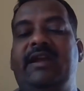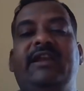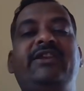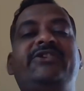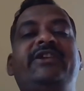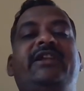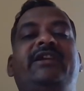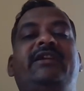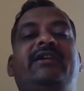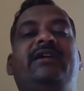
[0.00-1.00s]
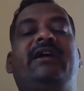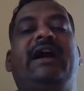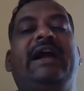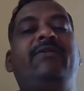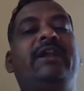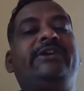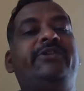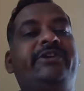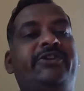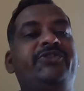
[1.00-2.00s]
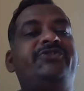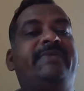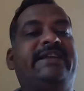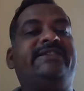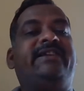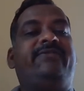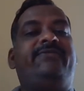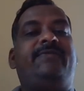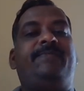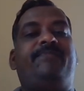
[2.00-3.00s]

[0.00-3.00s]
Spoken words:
Initially, I would like to introduce myself.